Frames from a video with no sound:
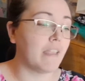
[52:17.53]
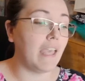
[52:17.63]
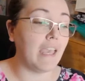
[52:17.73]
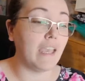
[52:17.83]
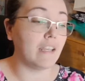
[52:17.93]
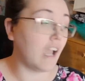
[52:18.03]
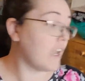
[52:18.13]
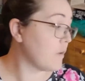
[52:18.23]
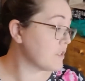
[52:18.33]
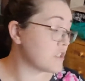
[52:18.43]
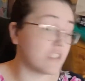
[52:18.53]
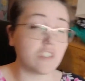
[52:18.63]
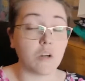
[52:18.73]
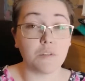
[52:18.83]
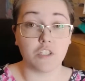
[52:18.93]
And I always just
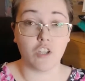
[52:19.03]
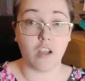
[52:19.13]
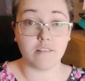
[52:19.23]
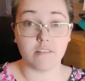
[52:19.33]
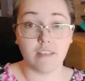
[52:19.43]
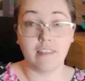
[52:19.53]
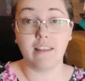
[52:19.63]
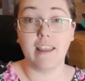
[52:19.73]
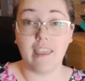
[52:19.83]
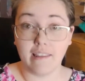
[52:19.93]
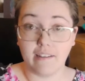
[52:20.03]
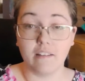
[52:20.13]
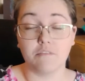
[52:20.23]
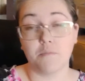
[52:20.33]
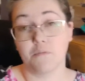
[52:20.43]
start with the dots, and then I edit
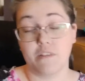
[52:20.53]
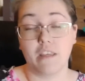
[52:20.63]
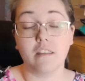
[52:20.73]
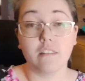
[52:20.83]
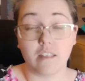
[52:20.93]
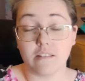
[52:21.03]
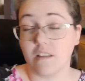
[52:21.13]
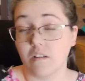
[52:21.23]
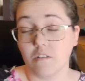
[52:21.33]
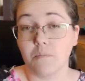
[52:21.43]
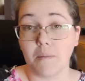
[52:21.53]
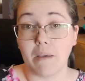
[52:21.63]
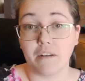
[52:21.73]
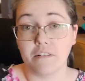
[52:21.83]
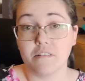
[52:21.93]
it for mosaic. That's how I do my
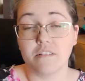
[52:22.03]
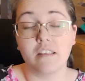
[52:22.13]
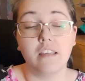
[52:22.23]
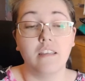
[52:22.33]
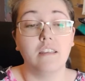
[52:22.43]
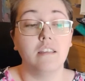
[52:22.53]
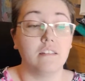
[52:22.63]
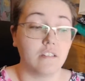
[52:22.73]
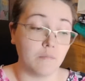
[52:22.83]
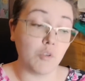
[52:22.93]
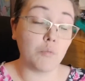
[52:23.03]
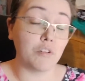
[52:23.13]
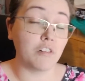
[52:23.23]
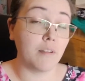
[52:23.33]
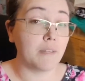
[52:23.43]
patterns. The computer
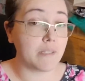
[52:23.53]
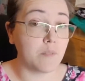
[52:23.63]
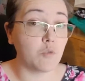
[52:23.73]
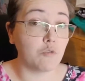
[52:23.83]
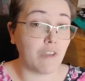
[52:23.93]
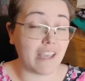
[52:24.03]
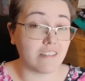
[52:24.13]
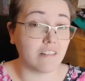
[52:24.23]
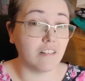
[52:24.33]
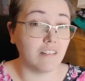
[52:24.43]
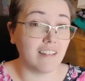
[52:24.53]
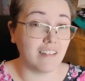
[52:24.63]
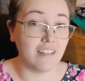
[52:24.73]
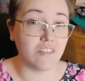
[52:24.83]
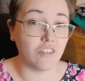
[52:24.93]
program lets me do it faster
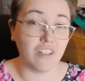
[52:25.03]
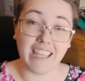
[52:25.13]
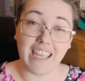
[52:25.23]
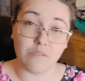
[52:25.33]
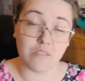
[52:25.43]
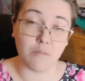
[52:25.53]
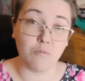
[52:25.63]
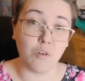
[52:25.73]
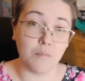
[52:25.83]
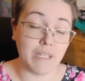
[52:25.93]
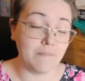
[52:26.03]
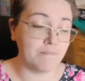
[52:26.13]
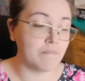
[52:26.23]
and easier. It counts them for me.